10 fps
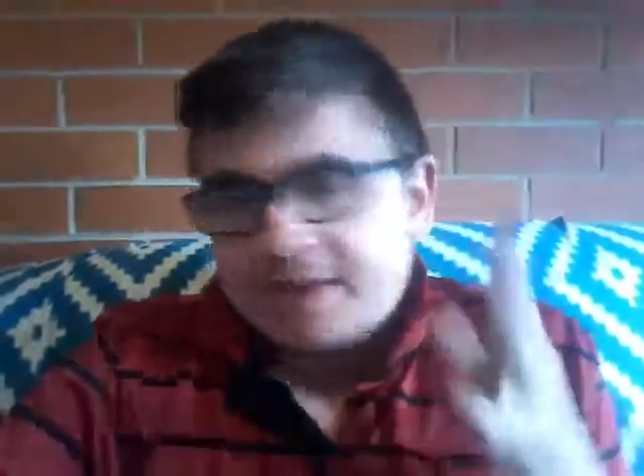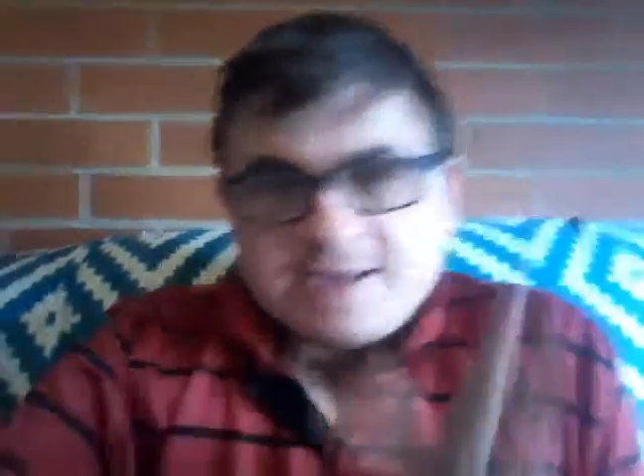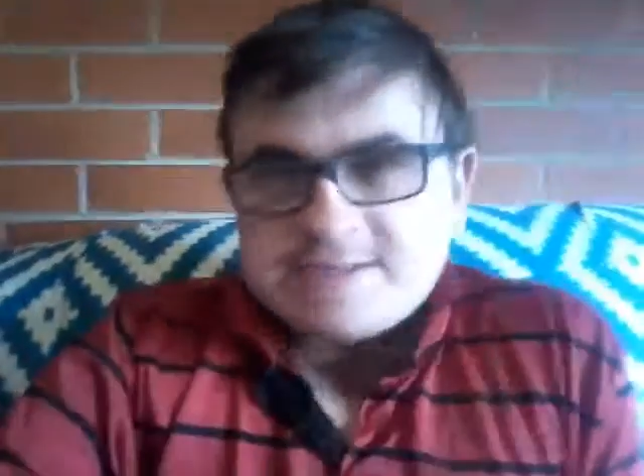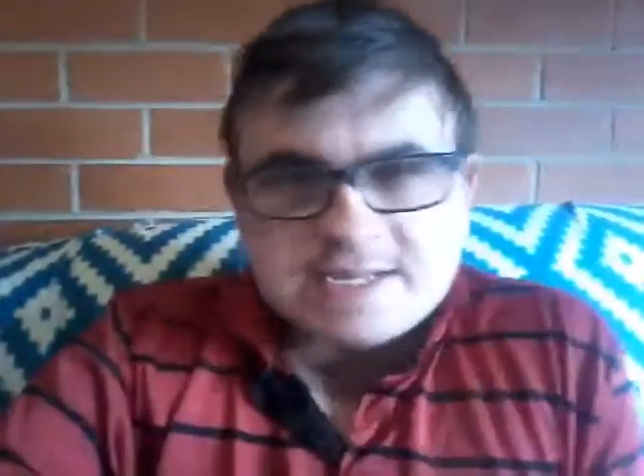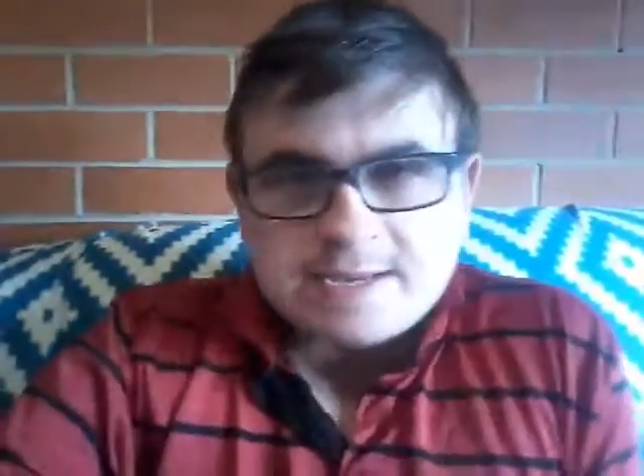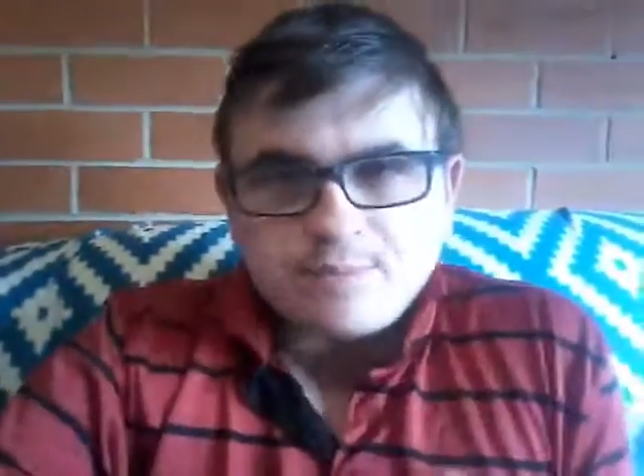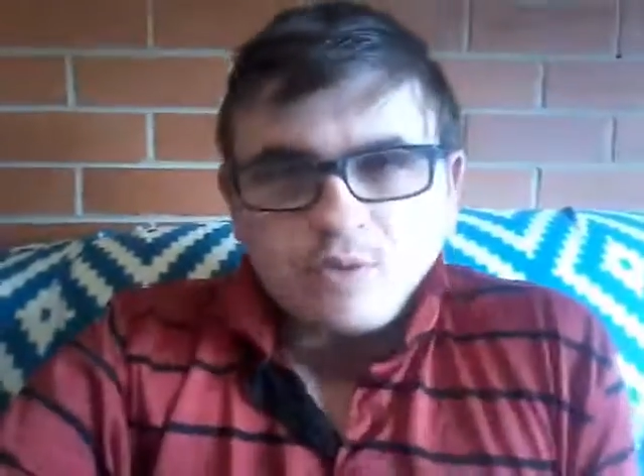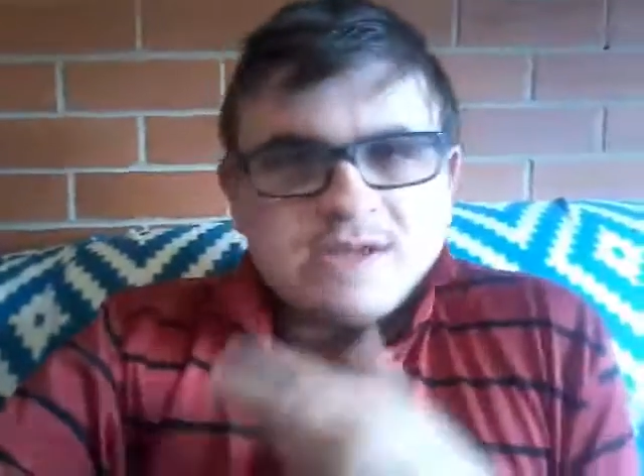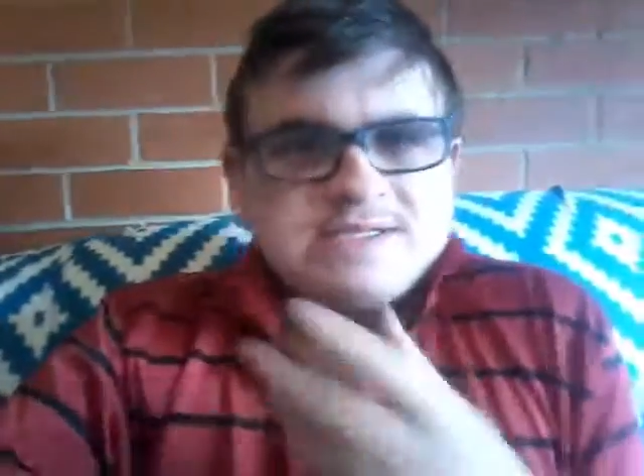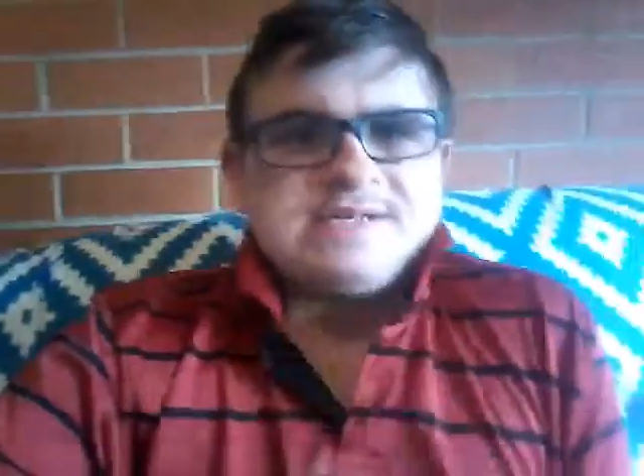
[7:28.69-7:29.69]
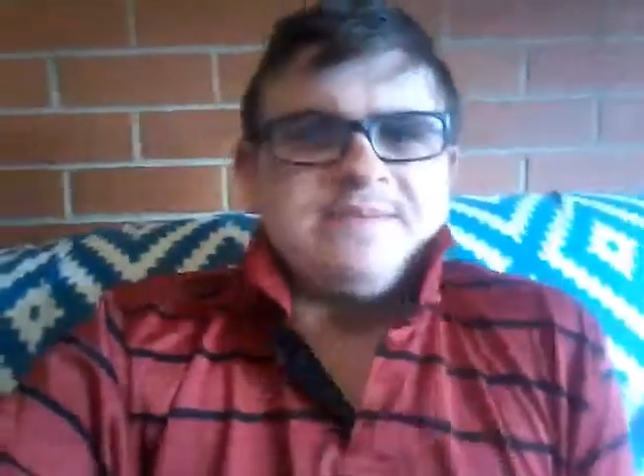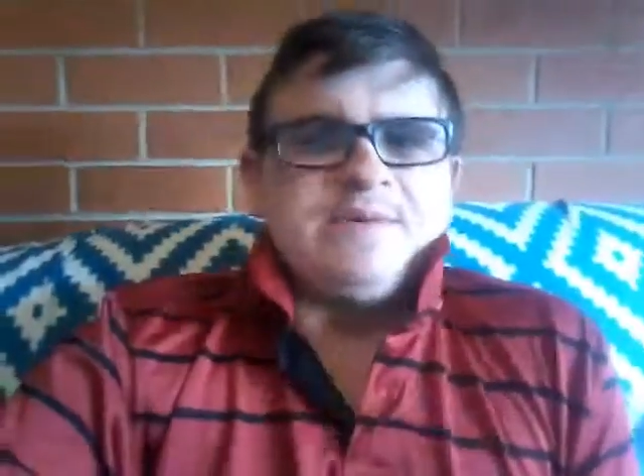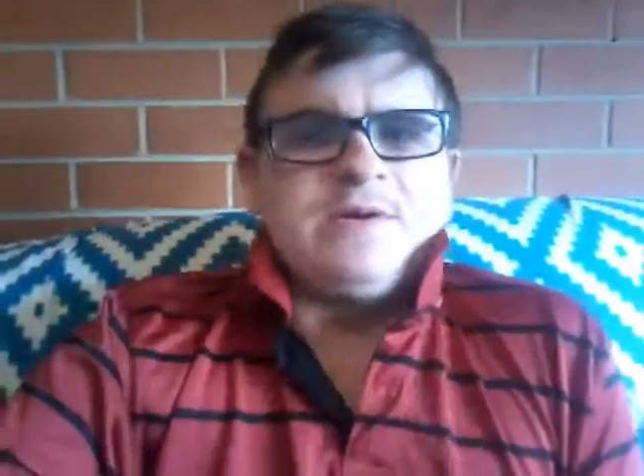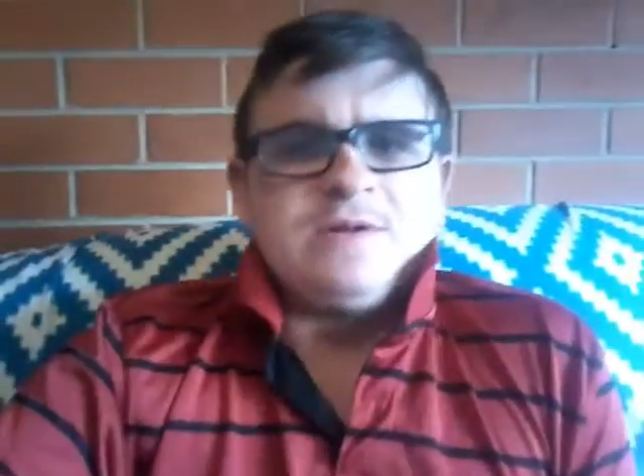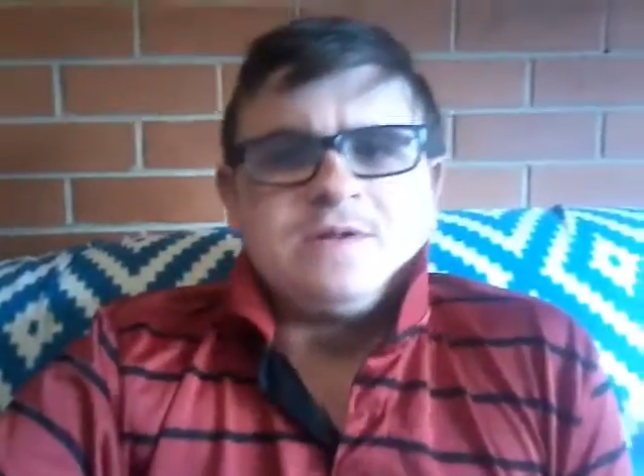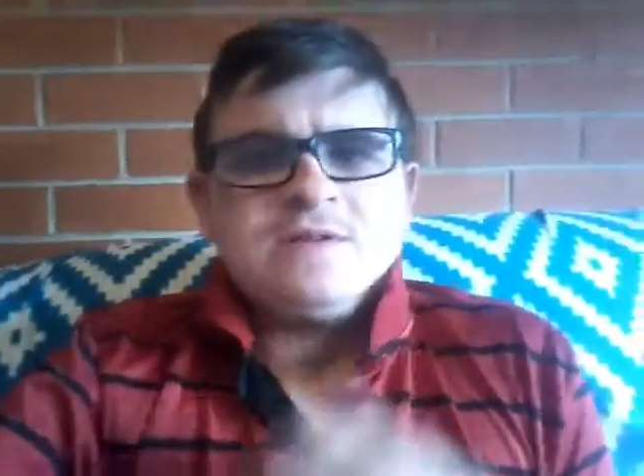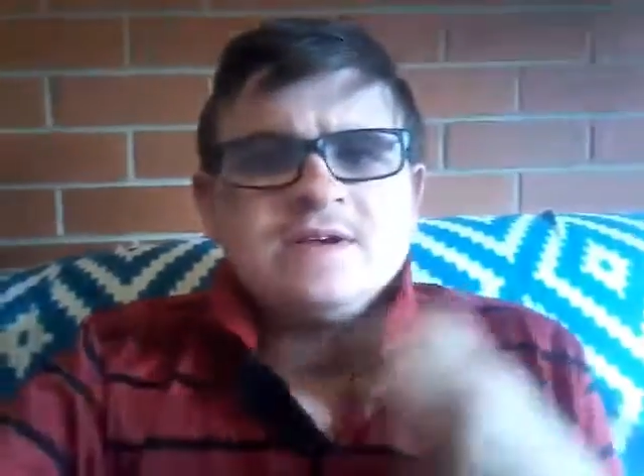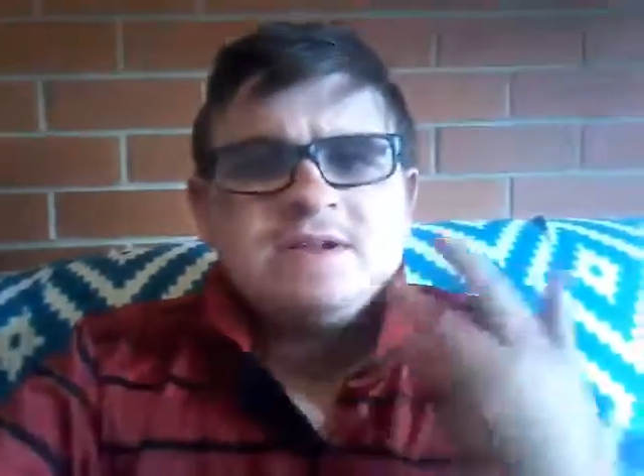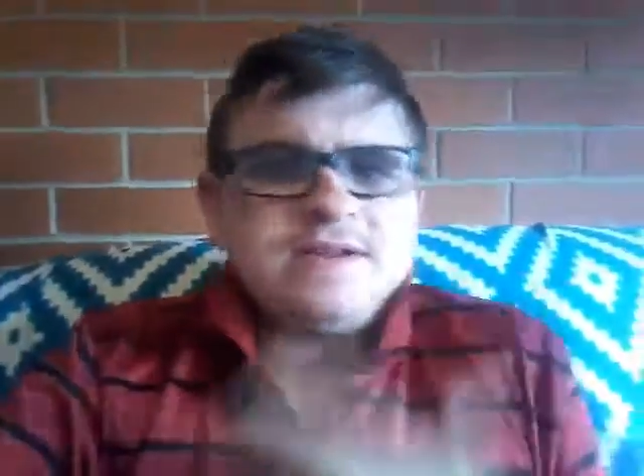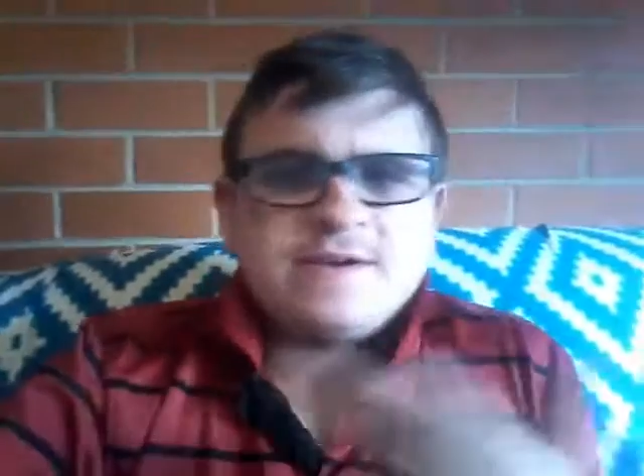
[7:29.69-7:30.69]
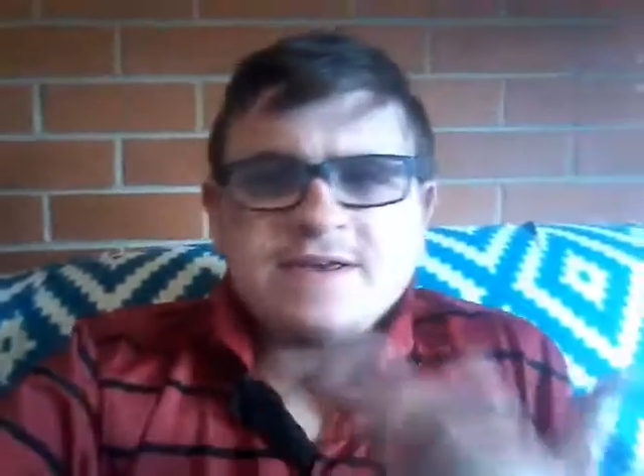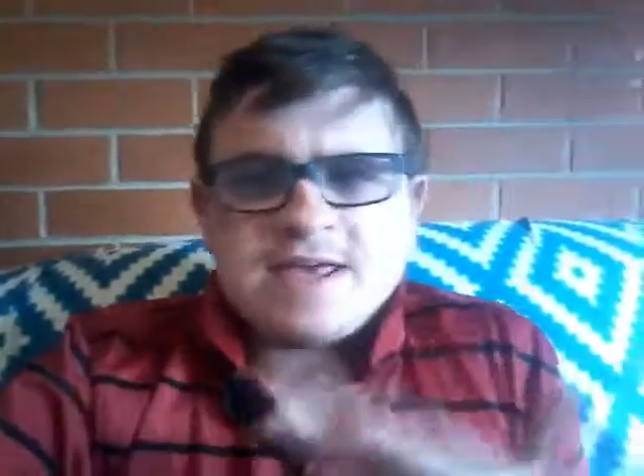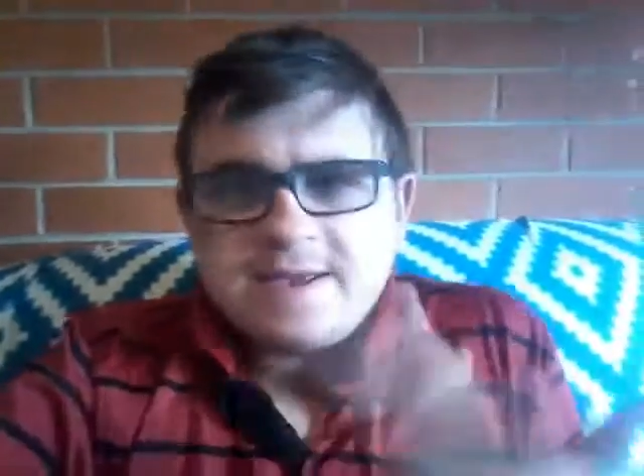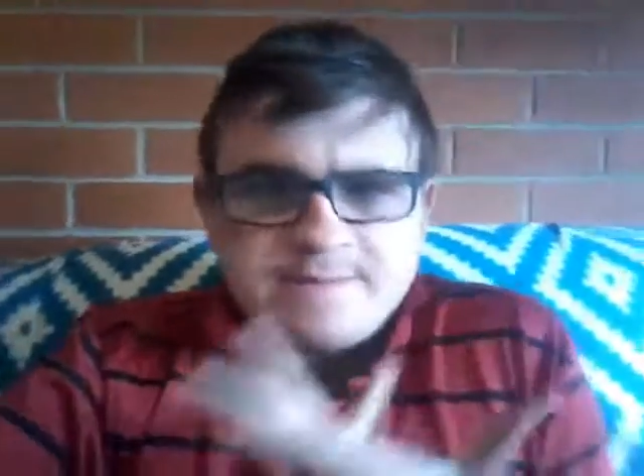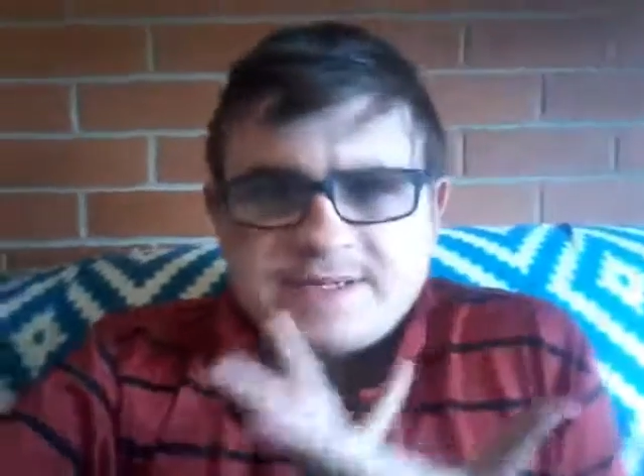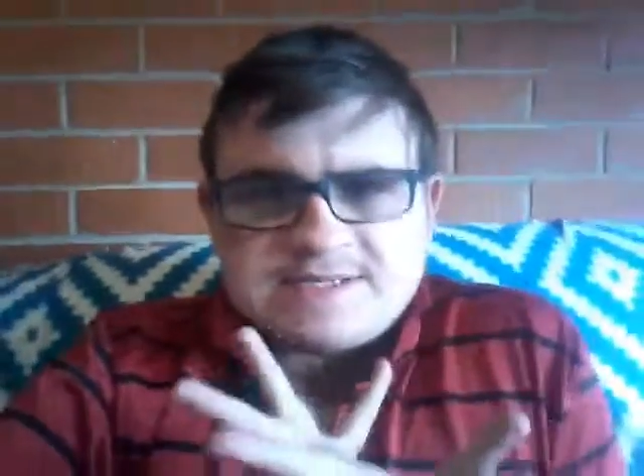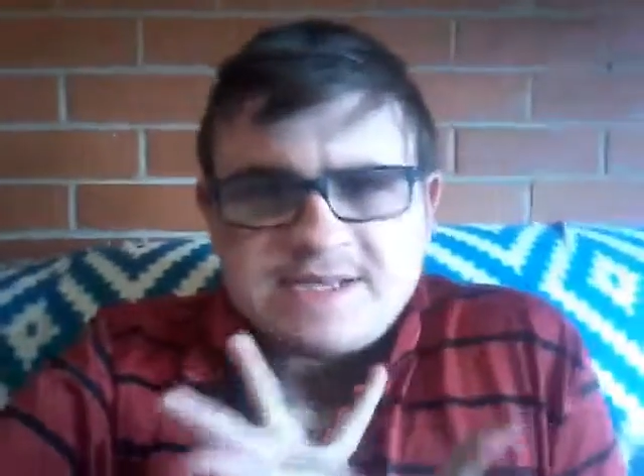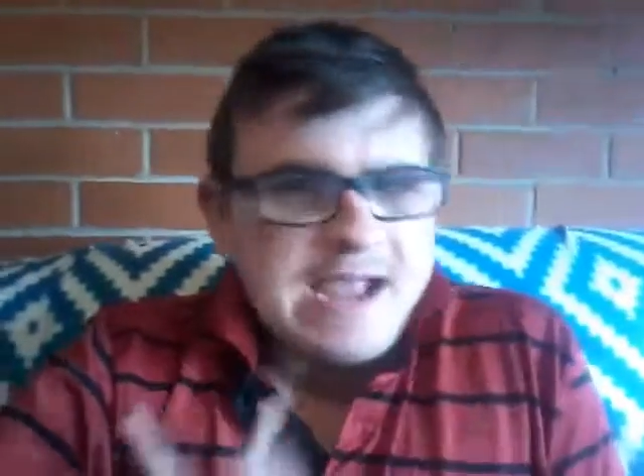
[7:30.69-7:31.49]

PC Principal, keep Mr.